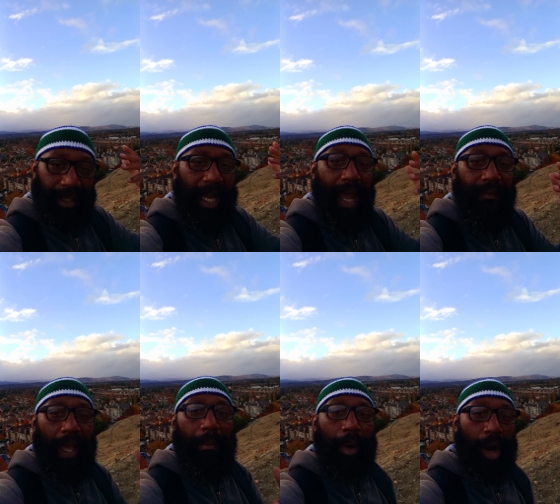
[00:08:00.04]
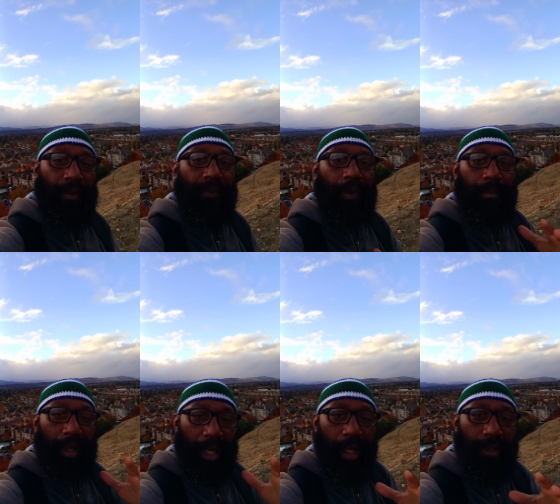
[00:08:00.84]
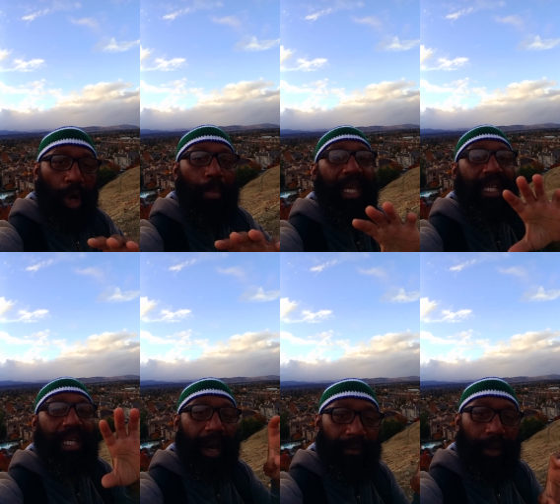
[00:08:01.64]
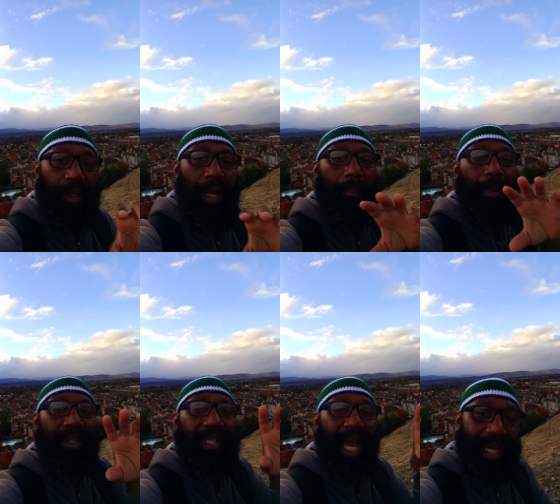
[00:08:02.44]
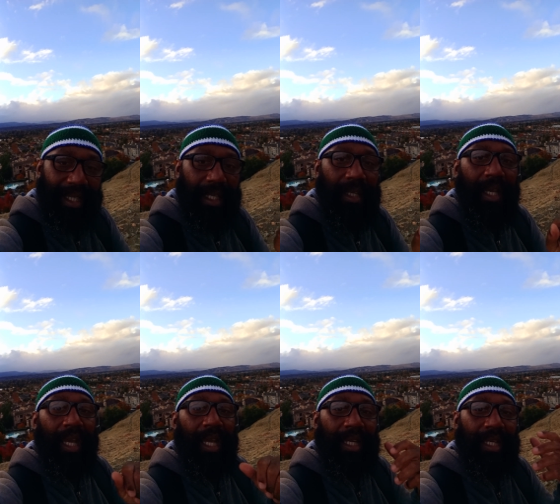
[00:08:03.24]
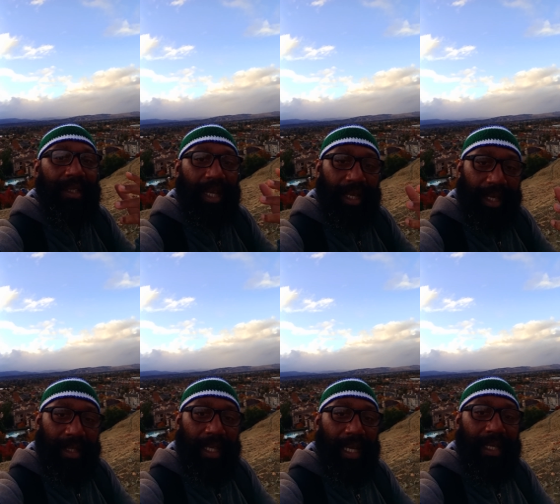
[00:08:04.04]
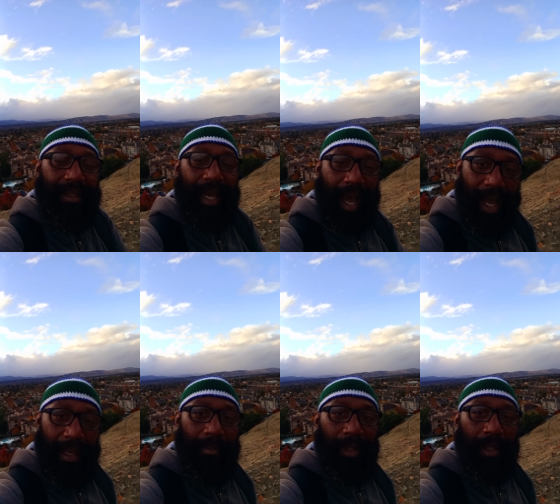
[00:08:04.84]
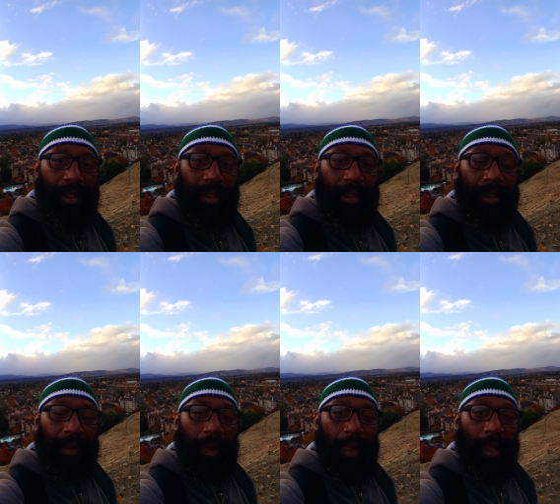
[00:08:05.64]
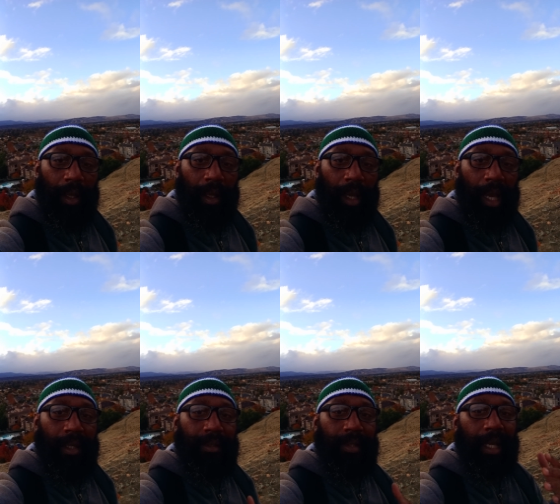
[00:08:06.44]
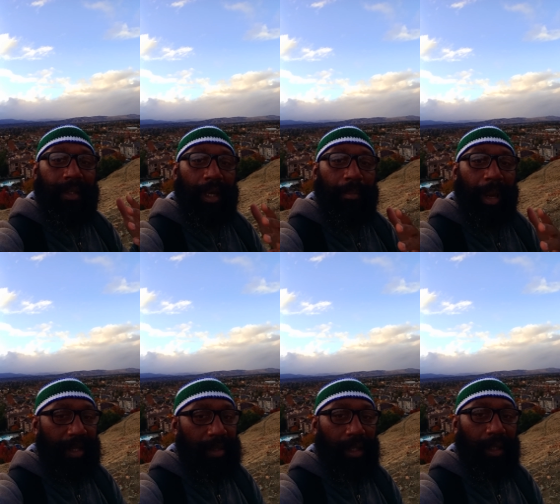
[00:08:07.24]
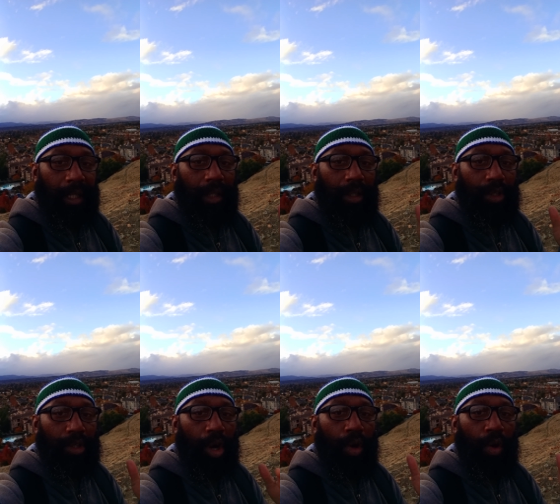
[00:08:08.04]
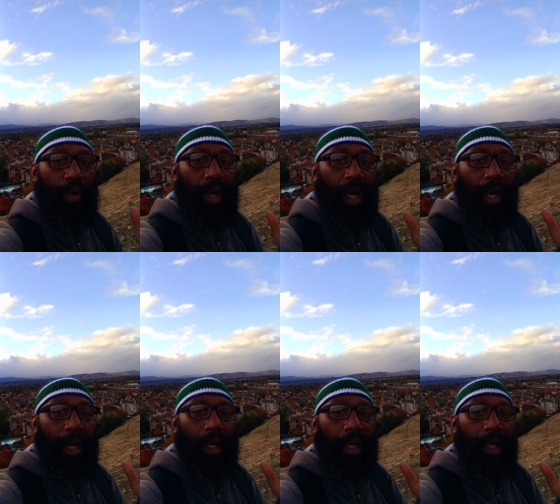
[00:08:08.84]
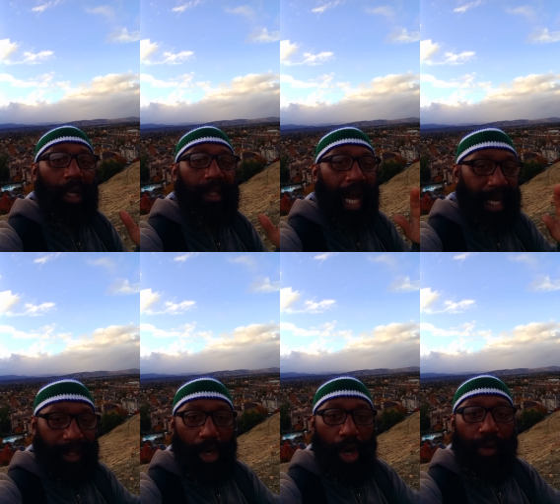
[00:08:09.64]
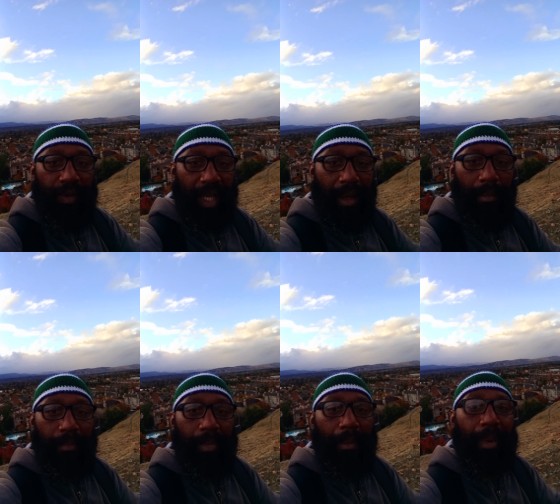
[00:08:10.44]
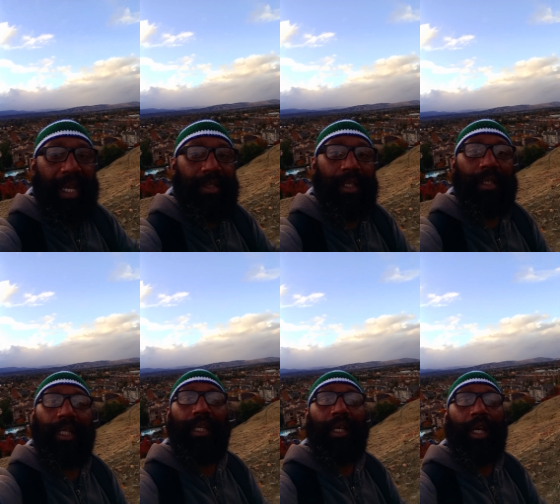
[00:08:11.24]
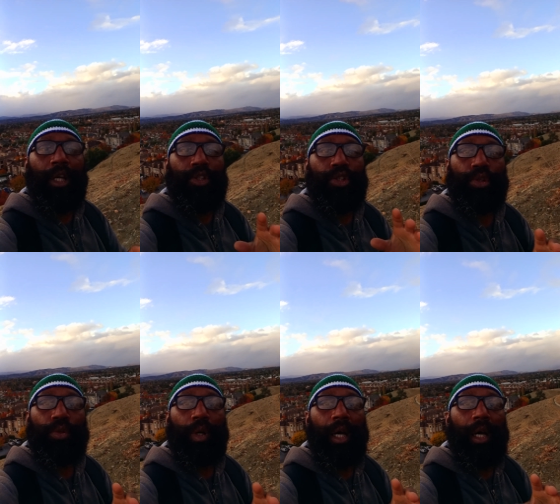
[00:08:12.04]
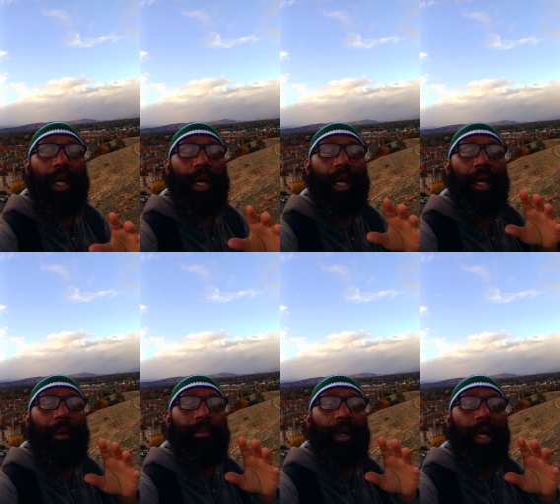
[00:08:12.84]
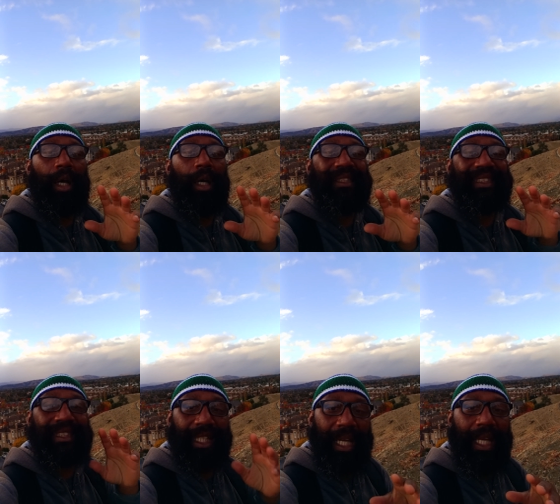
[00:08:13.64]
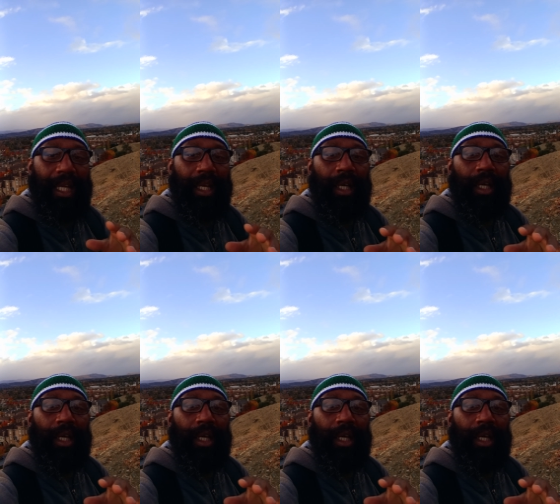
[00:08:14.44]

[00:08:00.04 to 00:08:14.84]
They have that mark from. Uh, they'll be covered and protected in this in this end time and to and to basically go uh, not to hurt them, but basically to uh, um, uh, slay